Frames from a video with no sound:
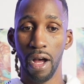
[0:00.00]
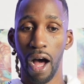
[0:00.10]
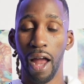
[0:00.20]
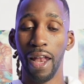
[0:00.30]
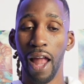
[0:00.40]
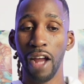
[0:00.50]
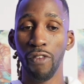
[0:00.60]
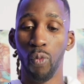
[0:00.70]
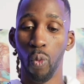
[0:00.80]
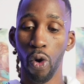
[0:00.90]
a lot
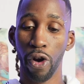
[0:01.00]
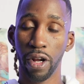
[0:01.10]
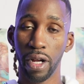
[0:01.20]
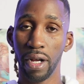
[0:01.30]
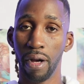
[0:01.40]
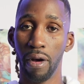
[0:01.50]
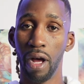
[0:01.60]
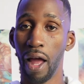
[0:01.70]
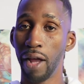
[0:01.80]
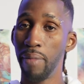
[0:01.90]
of work, a
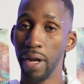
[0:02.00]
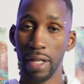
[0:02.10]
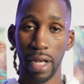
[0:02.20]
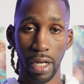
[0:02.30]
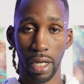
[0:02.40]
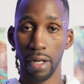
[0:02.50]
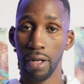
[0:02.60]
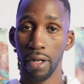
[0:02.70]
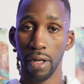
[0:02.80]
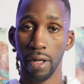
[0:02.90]
lot of meditation,
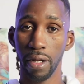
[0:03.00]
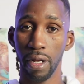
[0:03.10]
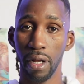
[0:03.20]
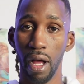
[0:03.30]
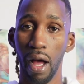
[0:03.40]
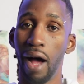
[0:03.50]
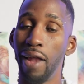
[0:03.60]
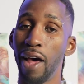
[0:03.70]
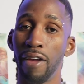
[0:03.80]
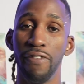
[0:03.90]
a
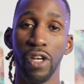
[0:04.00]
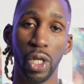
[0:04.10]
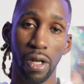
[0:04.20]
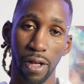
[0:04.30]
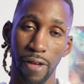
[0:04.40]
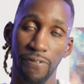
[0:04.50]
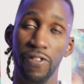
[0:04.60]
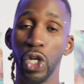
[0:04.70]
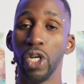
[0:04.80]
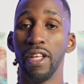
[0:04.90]
lot of
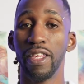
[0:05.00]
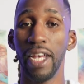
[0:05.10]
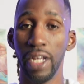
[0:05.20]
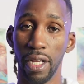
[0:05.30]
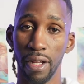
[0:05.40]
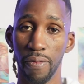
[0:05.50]
visualization.